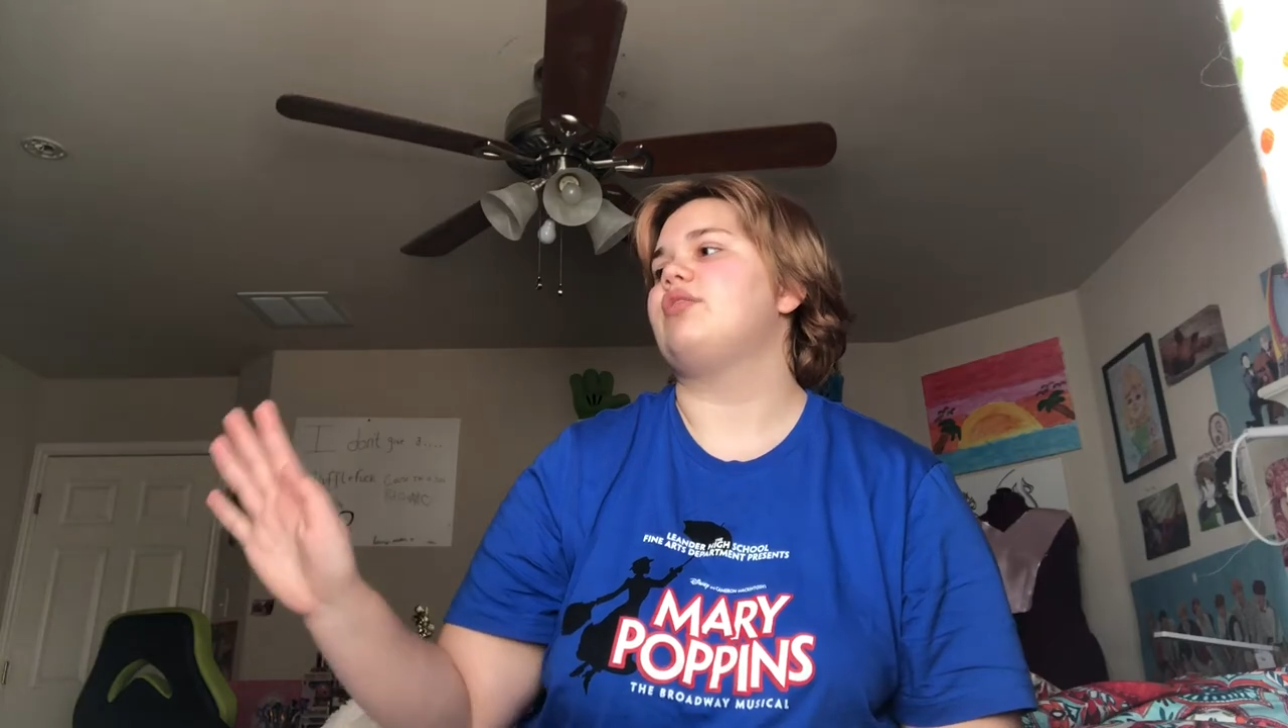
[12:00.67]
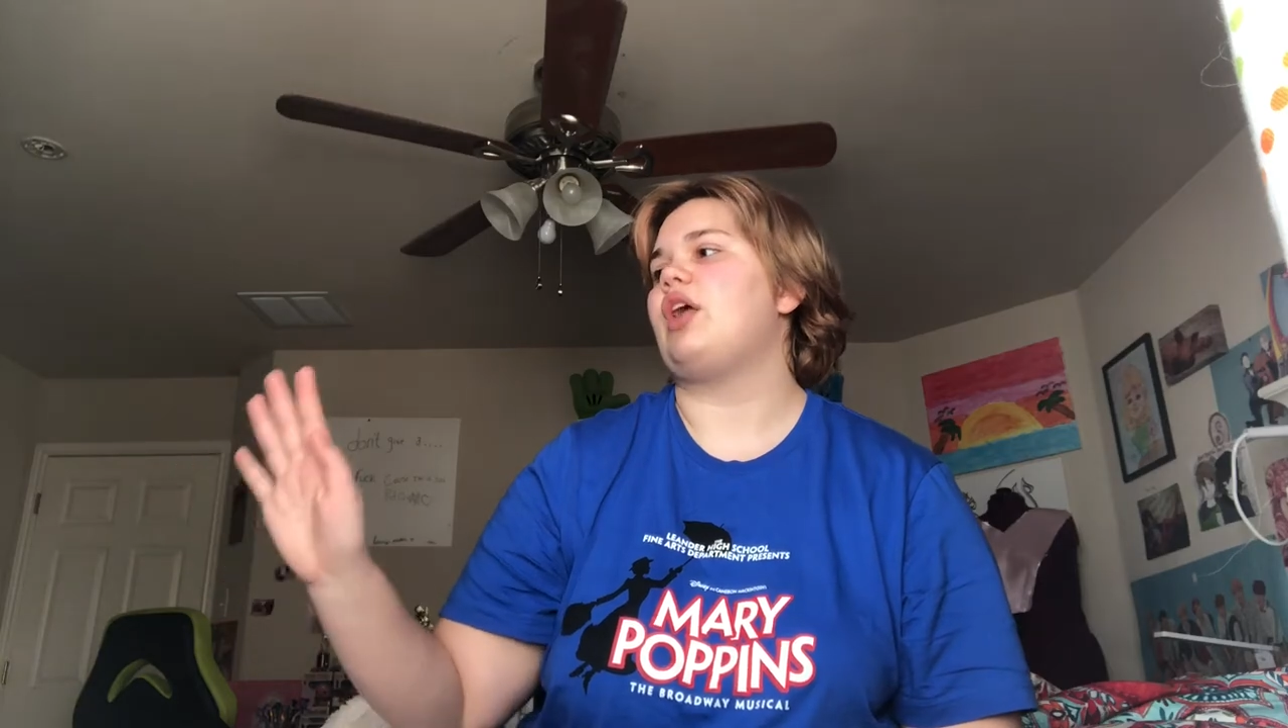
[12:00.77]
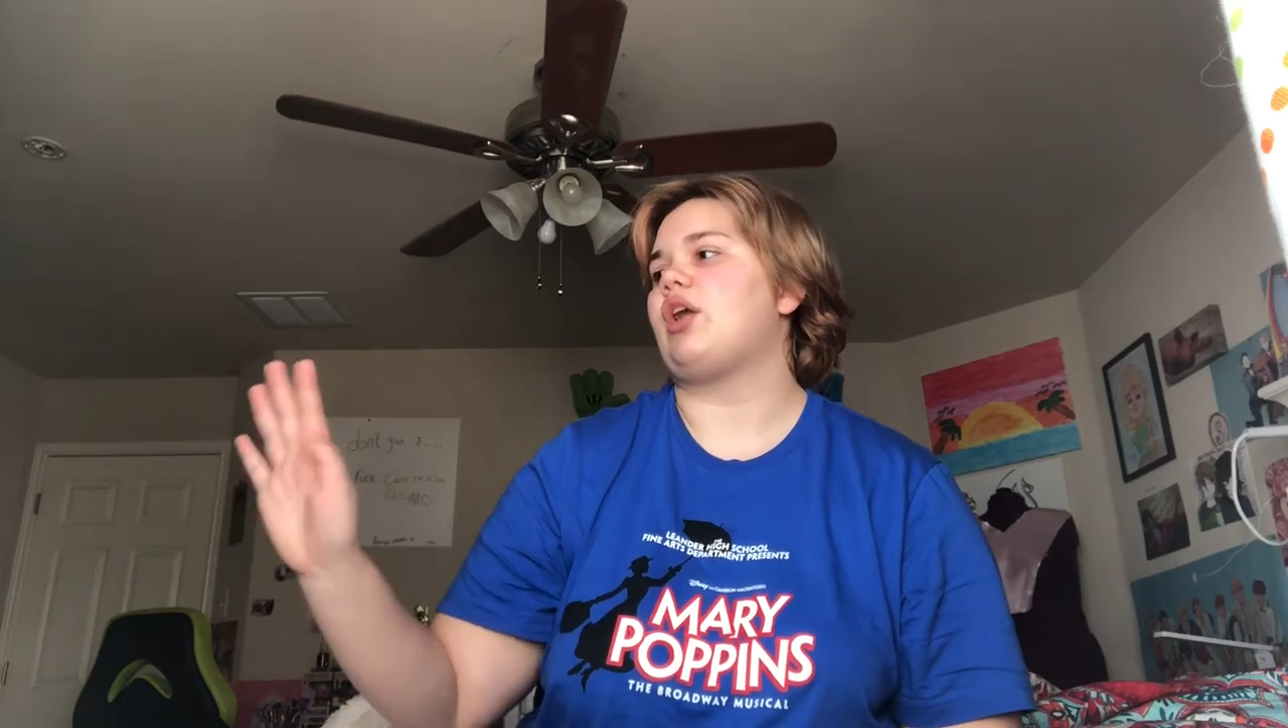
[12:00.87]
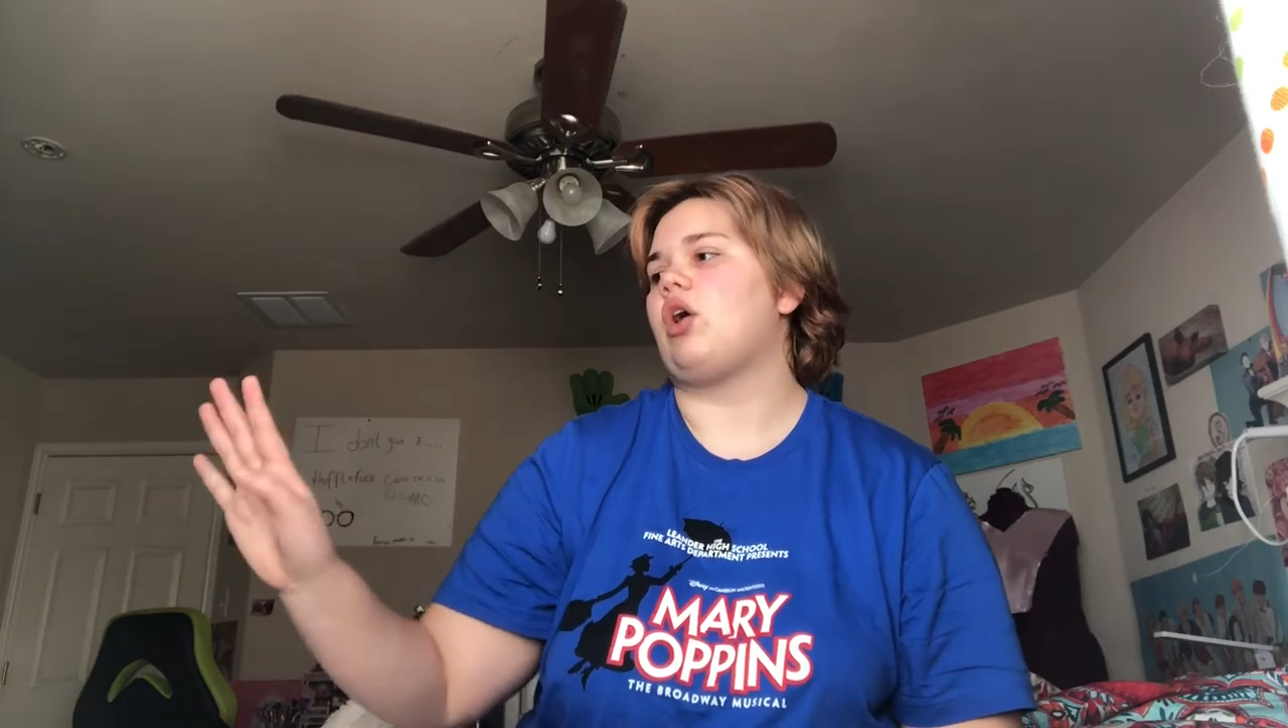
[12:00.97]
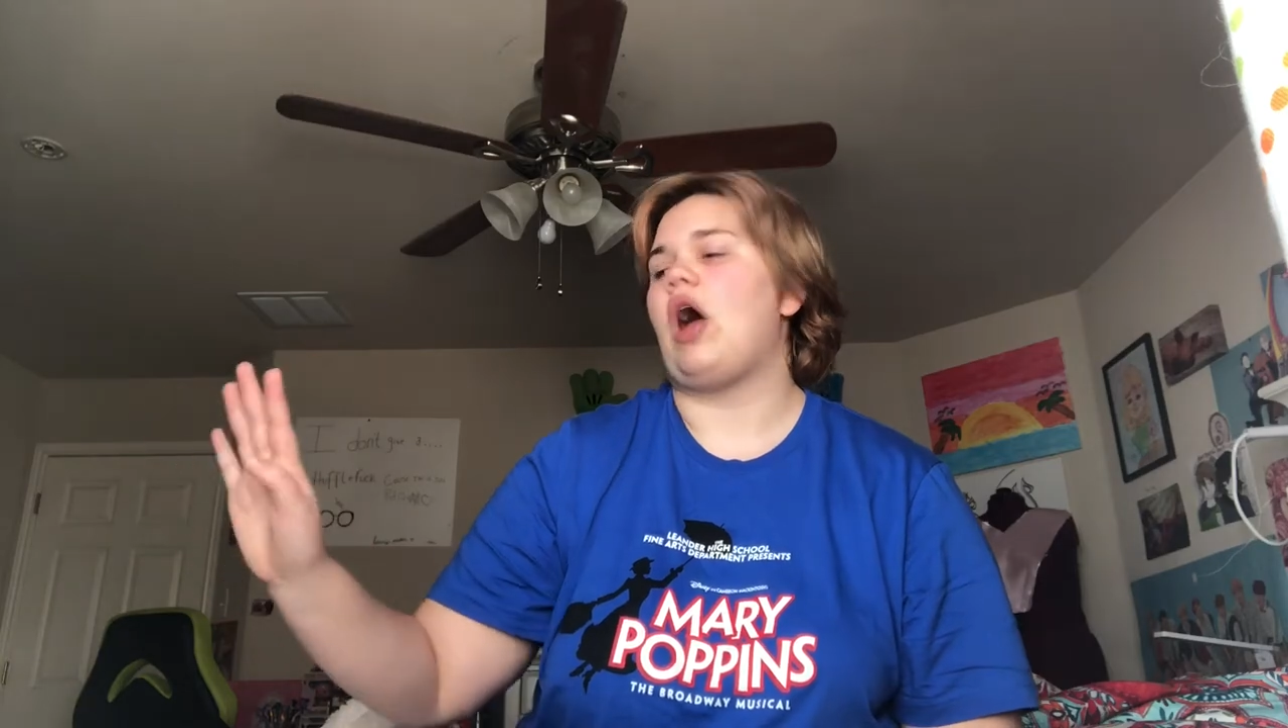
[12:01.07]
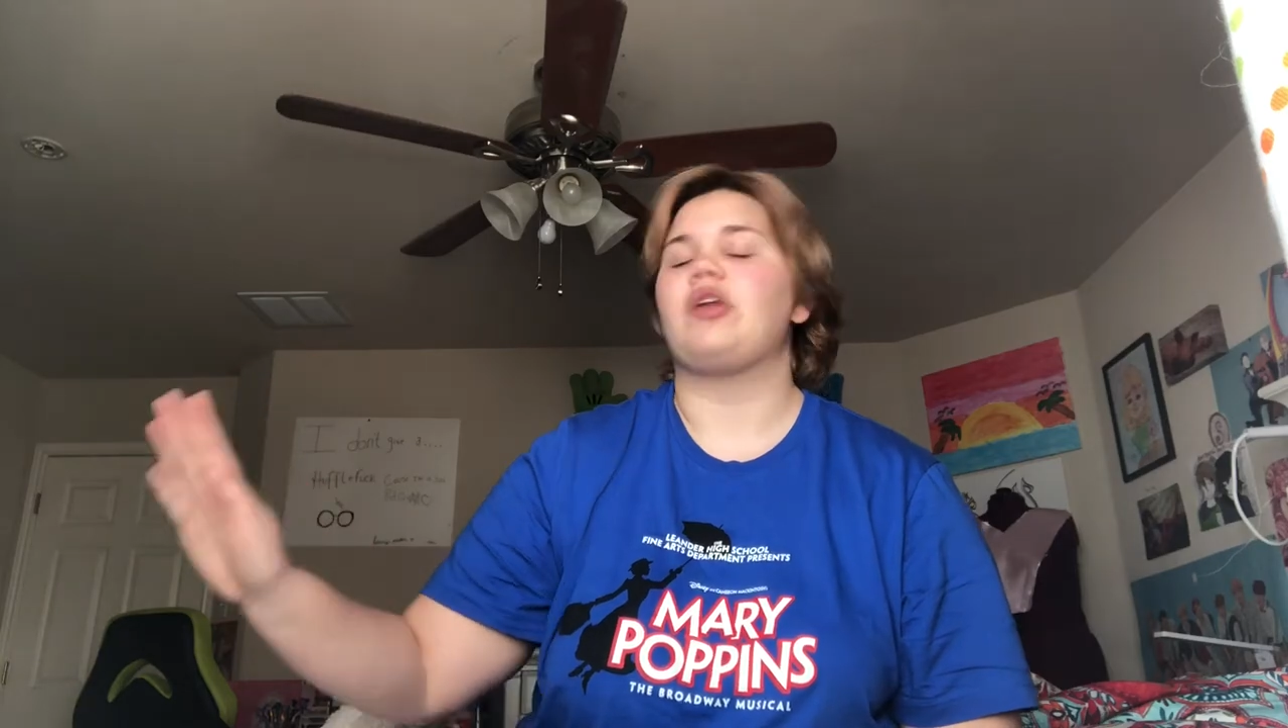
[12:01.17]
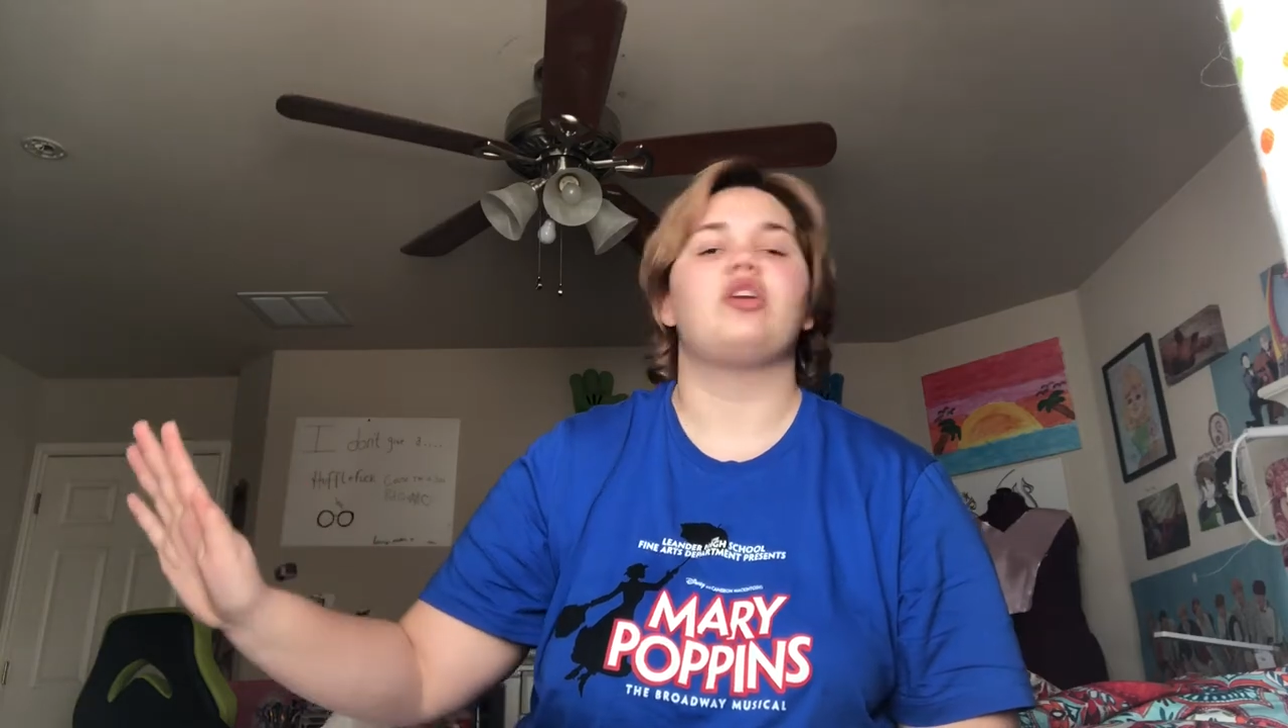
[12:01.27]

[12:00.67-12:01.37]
that are on